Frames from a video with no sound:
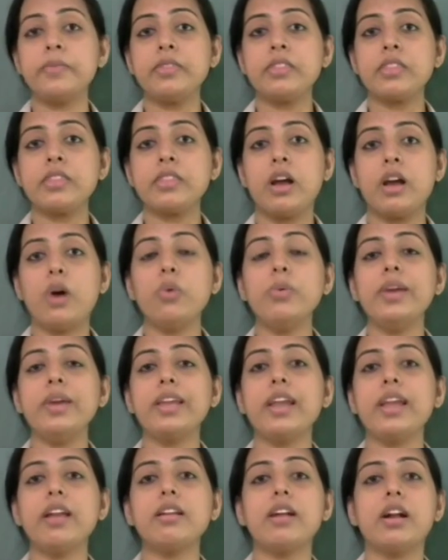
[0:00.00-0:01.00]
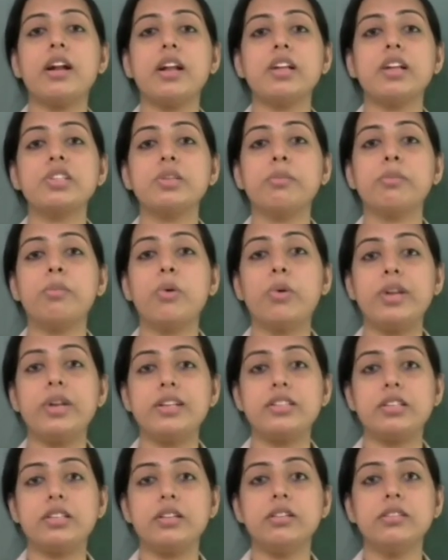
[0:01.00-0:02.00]
How we can connect
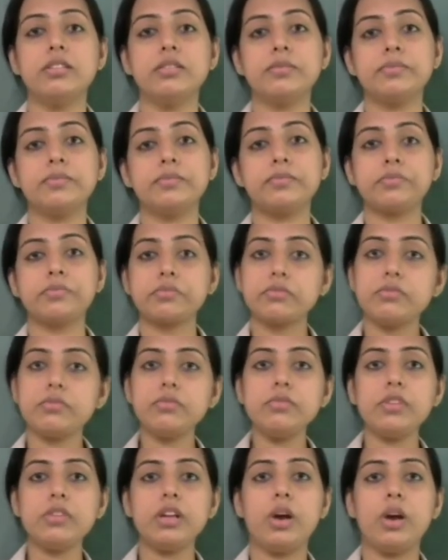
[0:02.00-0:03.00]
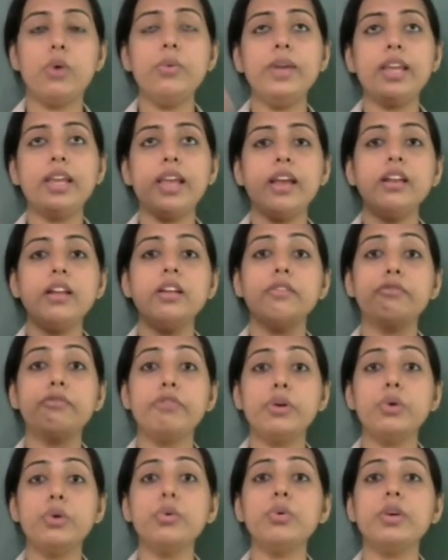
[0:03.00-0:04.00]
monitor, how we can
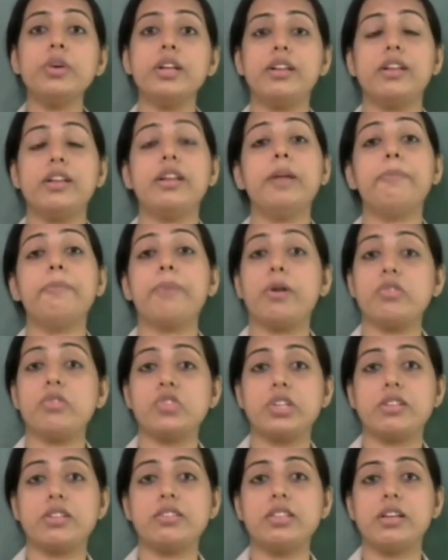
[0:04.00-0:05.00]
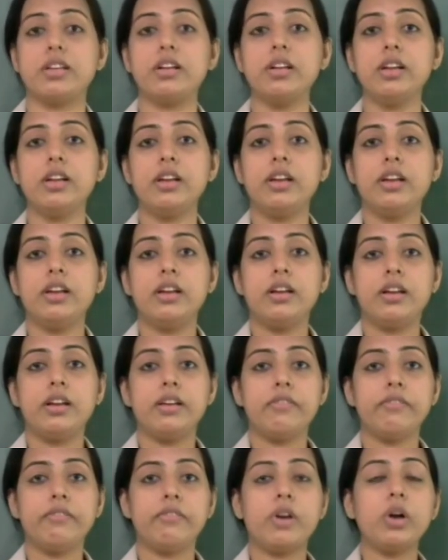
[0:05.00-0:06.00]
view it in a projector.
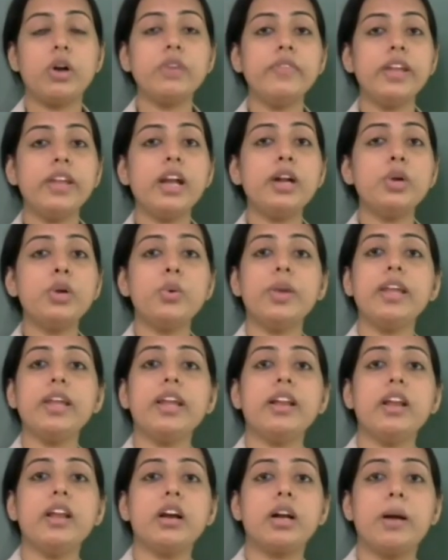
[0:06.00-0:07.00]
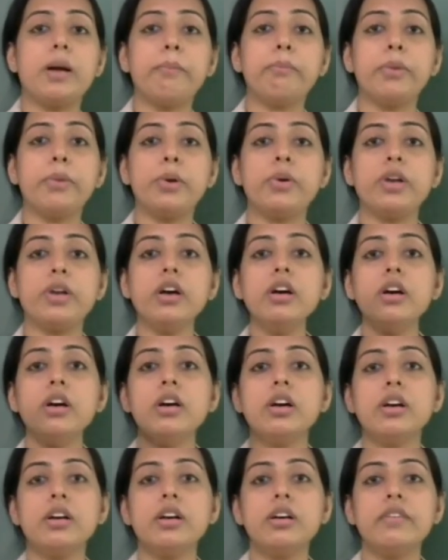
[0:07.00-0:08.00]
What we are doing in a computer,
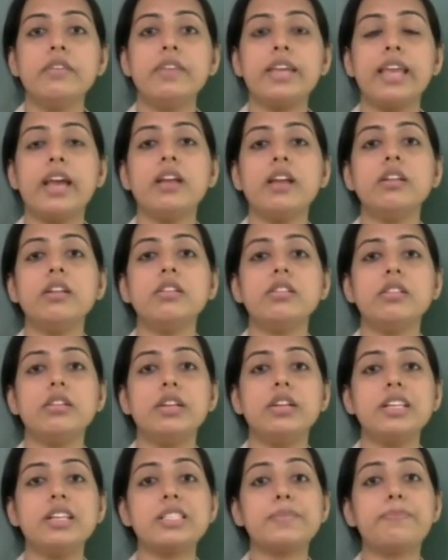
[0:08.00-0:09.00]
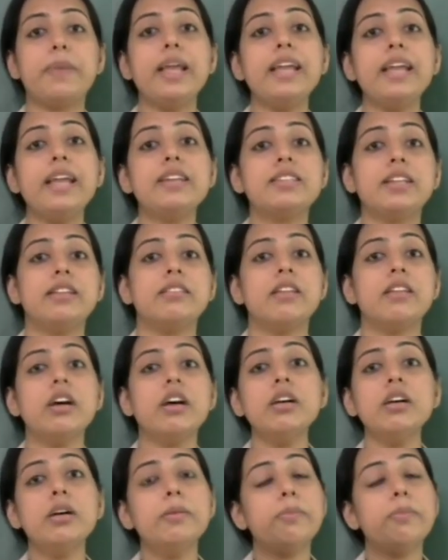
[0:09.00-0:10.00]
we can display it in the
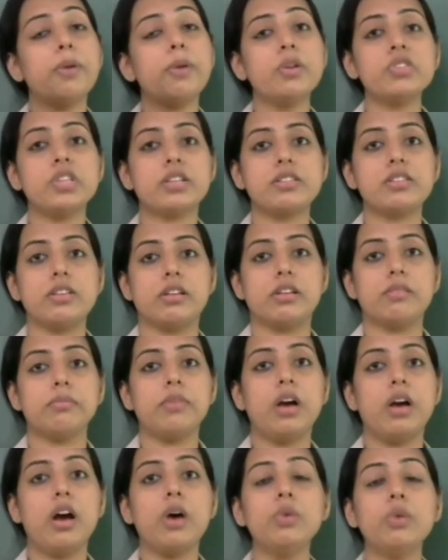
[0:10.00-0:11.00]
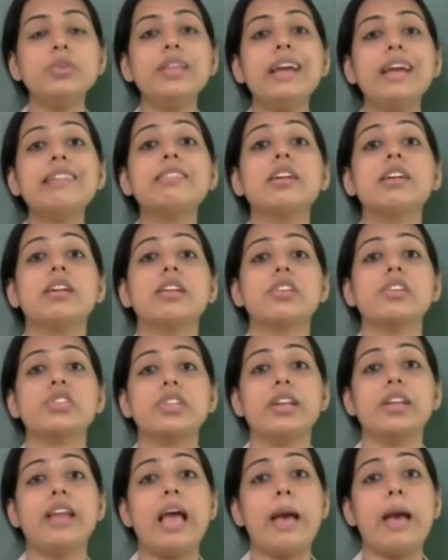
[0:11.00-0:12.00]
projector. How that
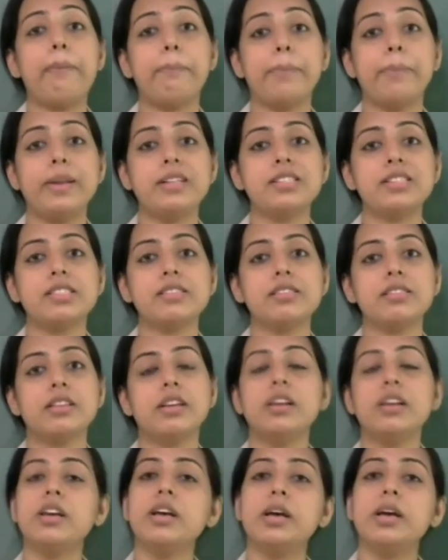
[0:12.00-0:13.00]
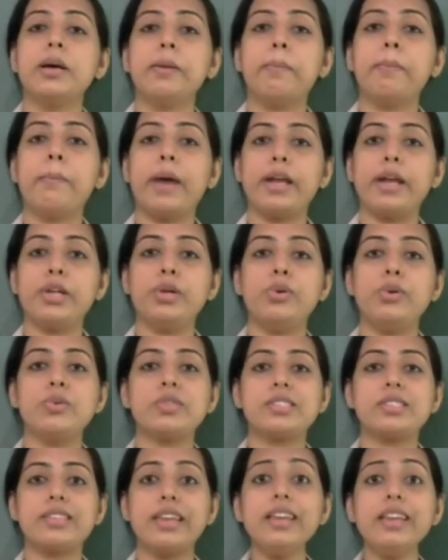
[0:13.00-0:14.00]
connection happens? By
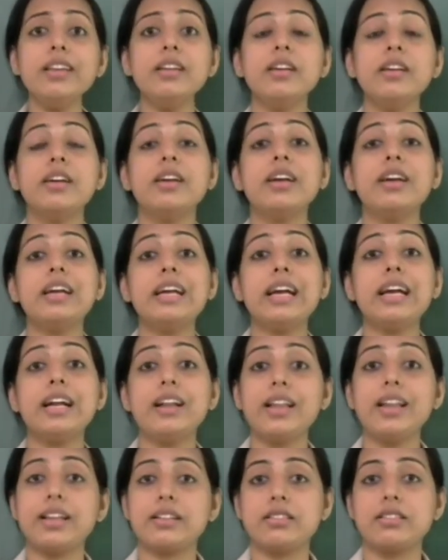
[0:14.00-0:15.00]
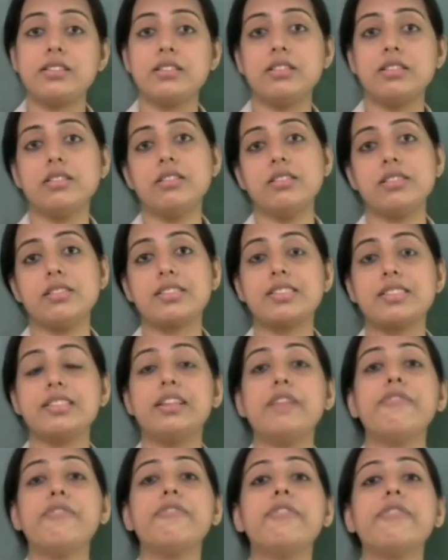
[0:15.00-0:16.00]
using connectors.
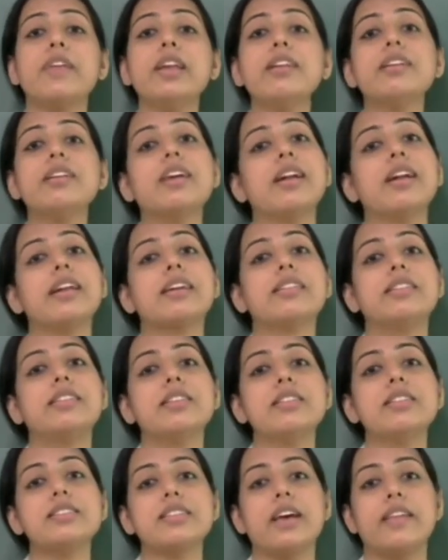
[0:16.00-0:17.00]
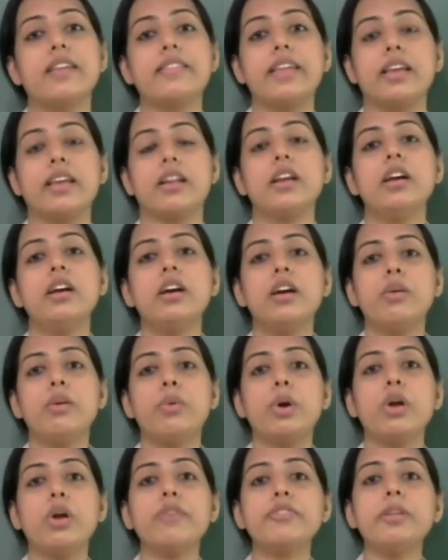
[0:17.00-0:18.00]
Different connectors are there.
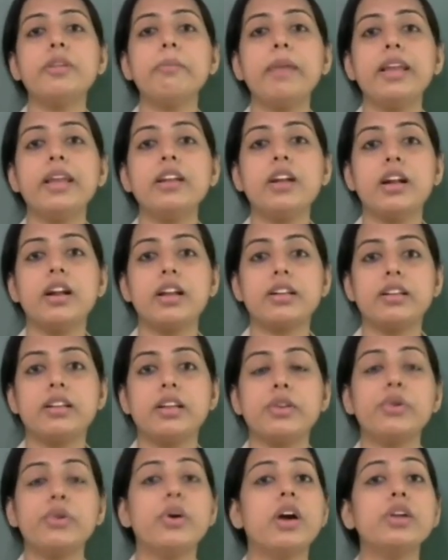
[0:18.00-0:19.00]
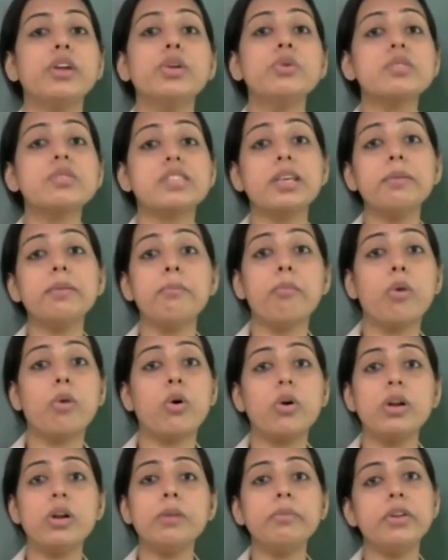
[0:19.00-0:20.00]
One of the main connector, you are using
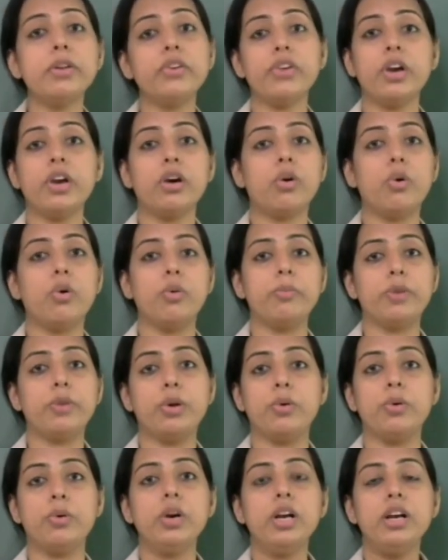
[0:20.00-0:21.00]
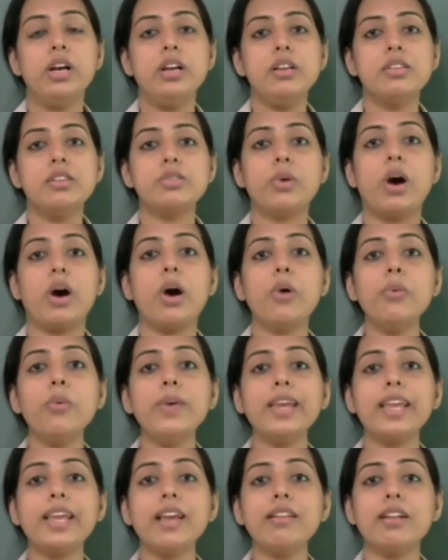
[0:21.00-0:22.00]
modem in your home. No. So how
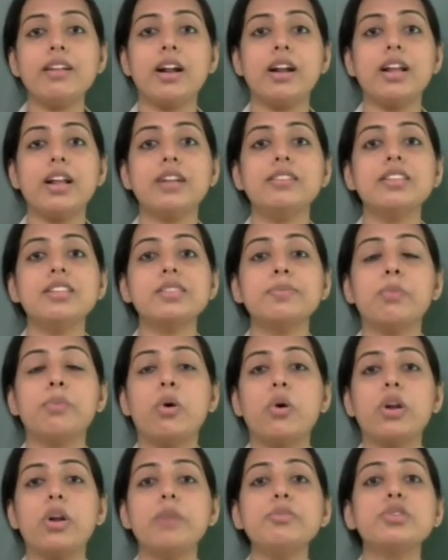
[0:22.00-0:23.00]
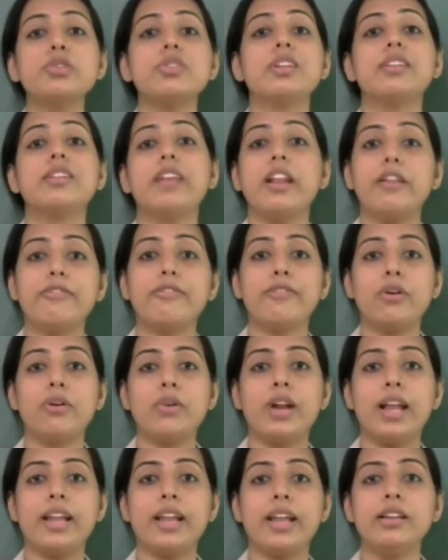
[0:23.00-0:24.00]
we can connect this modem to the
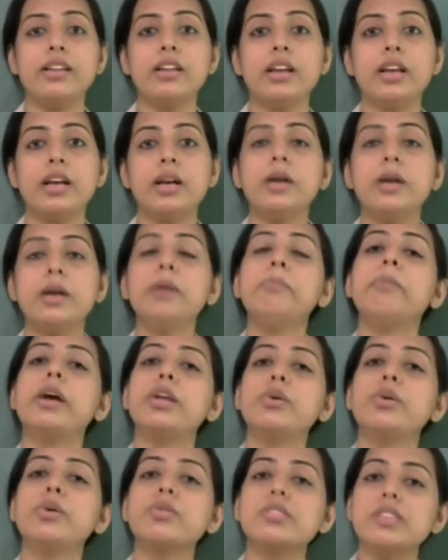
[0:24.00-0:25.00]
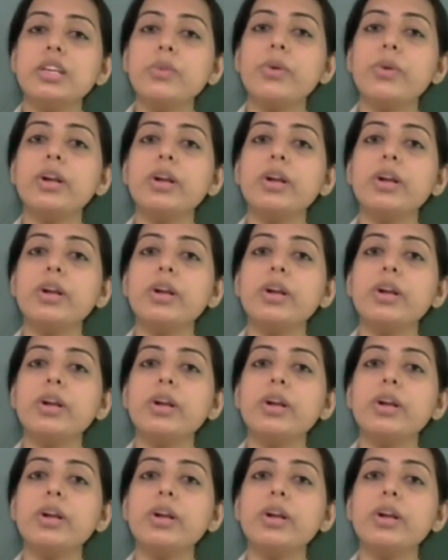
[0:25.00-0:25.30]
telephone line? By using one